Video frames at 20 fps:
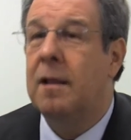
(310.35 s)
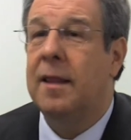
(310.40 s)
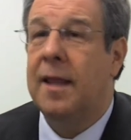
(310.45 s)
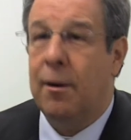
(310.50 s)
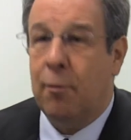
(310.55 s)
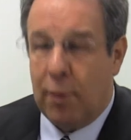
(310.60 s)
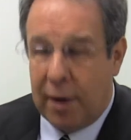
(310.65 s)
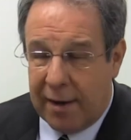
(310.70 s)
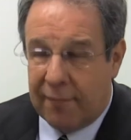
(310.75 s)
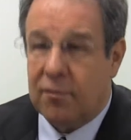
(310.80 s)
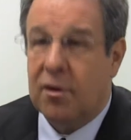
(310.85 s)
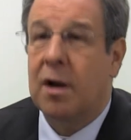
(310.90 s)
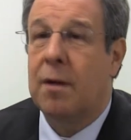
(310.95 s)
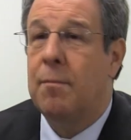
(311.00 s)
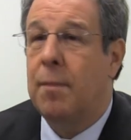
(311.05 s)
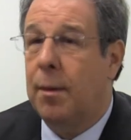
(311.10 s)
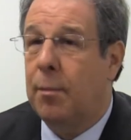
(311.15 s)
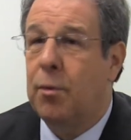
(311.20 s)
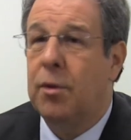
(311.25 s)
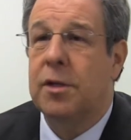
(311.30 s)
they will have to
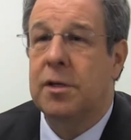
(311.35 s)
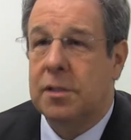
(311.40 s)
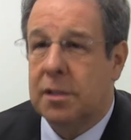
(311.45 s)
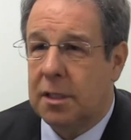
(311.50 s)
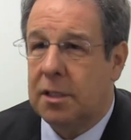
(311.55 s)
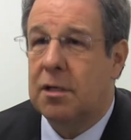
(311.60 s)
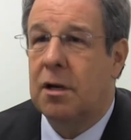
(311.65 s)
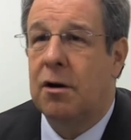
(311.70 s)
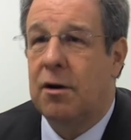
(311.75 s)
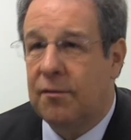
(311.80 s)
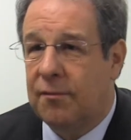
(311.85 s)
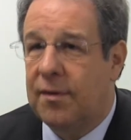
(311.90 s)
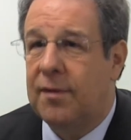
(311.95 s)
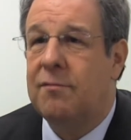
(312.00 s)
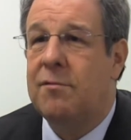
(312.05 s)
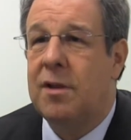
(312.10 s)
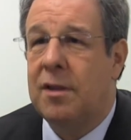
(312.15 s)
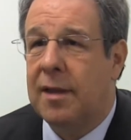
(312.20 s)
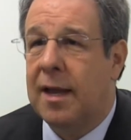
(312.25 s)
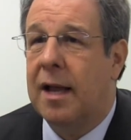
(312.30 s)
come up with the
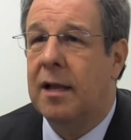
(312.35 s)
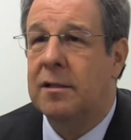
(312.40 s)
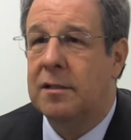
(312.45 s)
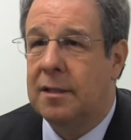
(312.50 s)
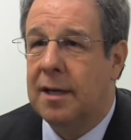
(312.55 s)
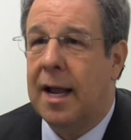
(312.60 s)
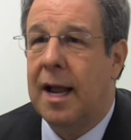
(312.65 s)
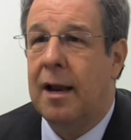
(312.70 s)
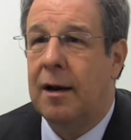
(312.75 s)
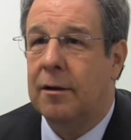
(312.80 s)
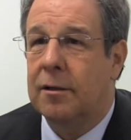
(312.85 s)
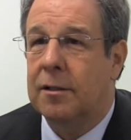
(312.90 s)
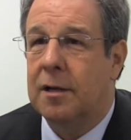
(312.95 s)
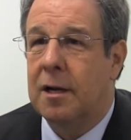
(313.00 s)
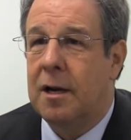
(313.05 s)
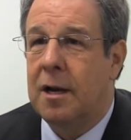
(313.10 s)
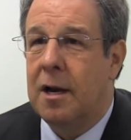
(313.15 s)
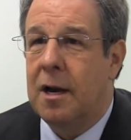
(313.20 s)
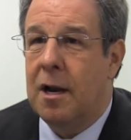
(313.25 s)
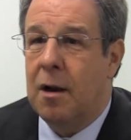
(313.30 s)
$650,000.
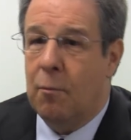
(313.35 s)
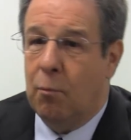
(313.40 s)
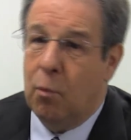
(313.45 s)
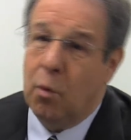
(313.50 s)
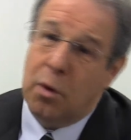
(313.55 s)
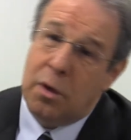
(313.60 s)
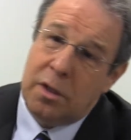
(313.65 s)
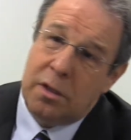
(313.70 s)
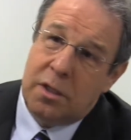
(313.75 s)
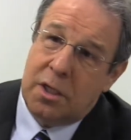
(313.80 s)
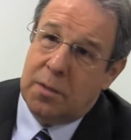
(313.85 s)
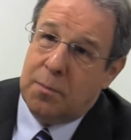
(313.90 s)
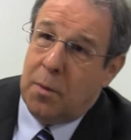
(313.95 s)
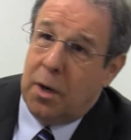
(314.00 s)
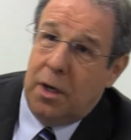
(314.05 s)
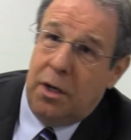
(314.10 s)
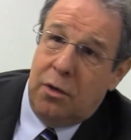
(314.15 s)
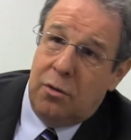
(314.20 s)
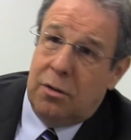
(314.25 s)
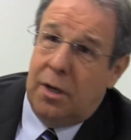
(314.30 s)
Where does this
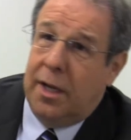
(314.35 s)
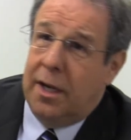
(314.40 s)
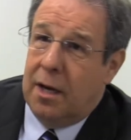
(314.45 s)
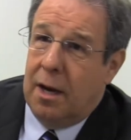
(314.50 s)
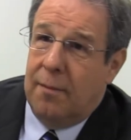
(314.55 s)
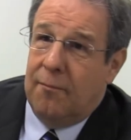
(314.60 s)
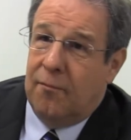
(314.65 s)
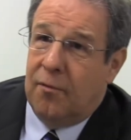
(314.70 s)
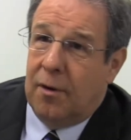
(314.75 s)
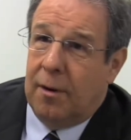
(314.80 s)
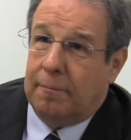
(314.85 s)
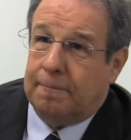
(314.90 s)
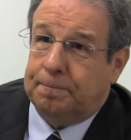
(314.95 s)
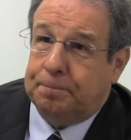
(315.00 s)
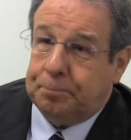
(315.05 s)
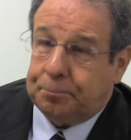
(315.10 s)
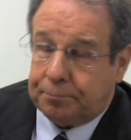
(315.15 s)
money usually come from?